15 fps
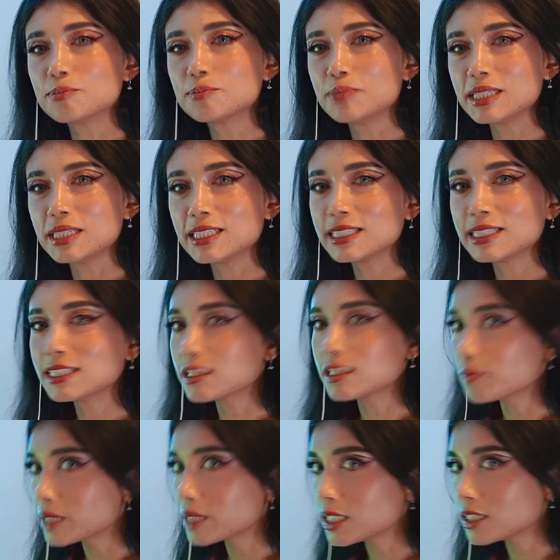beading, the
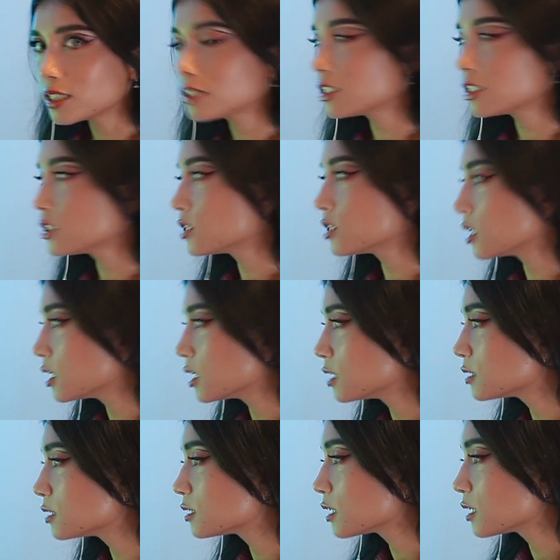beading
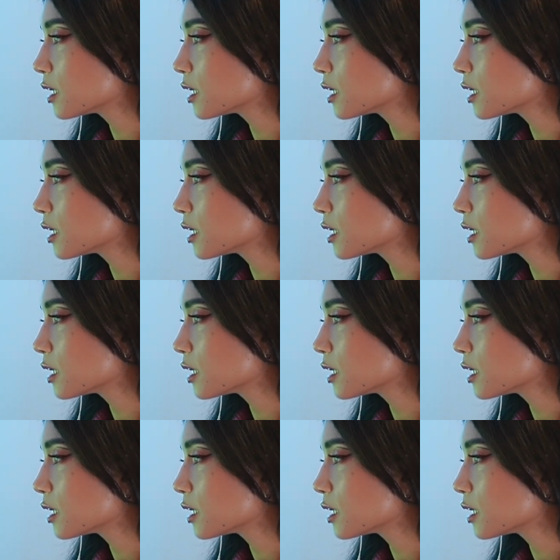details